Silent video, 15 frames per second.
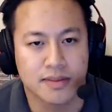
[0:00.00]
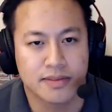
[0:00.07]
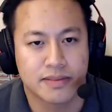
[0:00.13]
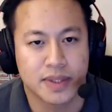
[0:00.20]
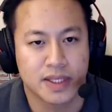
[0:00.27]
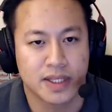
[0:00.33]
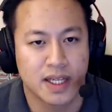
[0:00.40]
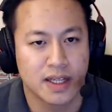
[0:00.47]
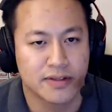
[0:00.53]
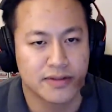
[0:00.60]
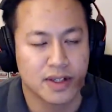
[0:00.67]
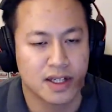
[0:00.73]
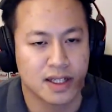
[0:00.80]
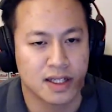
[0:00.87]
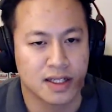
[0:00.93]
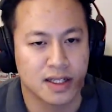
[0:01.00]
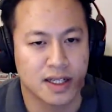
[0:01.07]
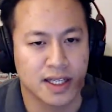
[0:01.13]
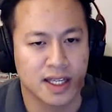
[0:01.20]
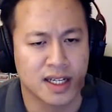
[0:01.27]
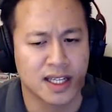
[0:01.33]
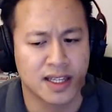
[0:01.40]
But yeah,
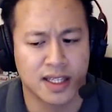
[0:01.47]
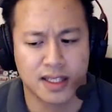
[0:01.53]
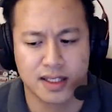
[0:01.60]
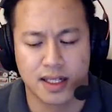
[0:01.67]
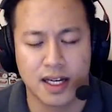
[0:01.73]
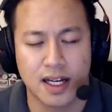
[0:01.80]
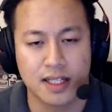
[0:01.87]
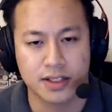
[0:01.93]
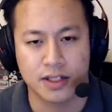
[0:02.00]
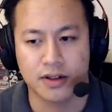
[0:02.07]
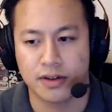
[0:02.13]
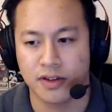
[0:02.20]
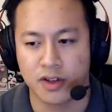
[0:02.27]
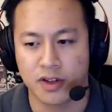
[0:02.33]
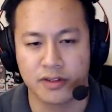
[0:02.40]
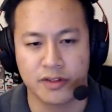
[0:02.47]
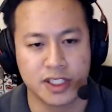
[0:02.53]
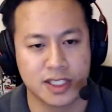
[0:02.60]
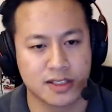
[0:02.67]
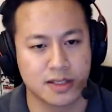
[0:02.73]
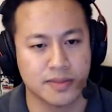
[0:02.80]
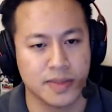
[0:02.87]
again, I think, so you can
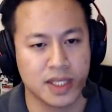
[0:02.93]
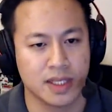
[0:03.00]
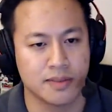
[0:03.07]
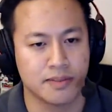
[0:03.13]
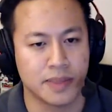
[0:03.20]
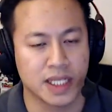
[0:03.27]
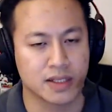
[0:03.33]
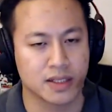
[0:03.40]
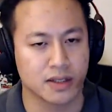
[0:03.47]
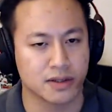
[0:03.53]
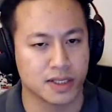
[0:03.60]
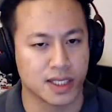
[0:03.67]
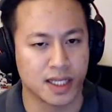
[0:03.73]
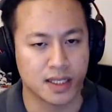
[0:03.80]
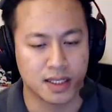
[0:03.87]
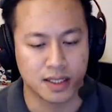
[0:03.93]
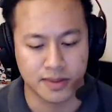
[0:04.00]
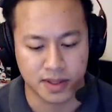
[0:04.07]
reach out to me, Ben Codes Zen.